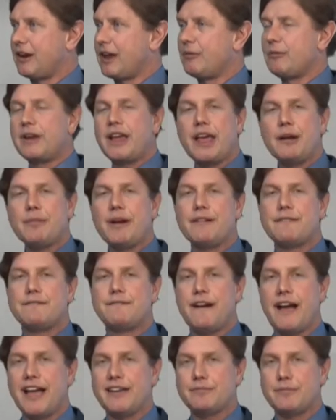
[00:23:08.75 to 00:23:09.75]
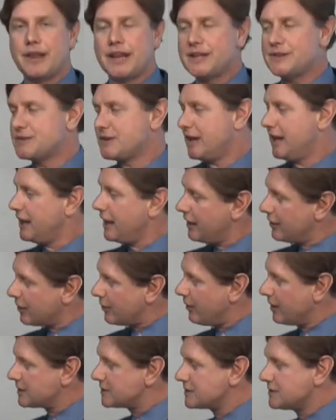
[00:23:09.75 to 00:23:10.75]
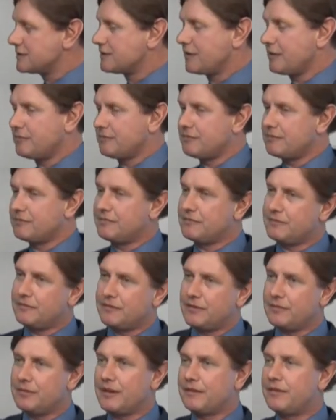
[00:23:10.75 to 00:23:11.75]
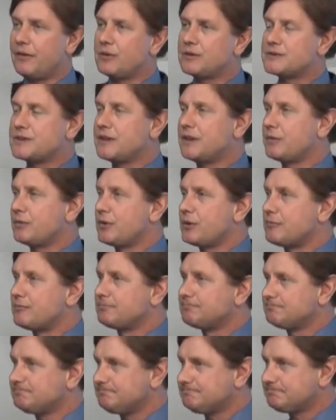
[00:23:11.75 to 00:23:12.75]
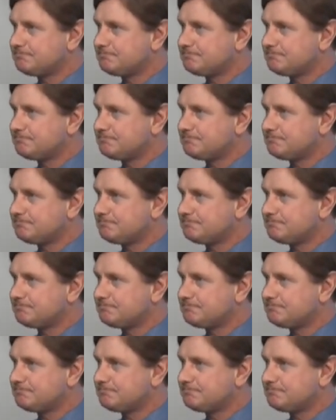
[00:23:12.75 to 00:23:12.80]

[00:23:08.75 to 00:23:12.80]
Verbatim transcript: Okay, we got about five minutes. Any other questions from from the folks in the room?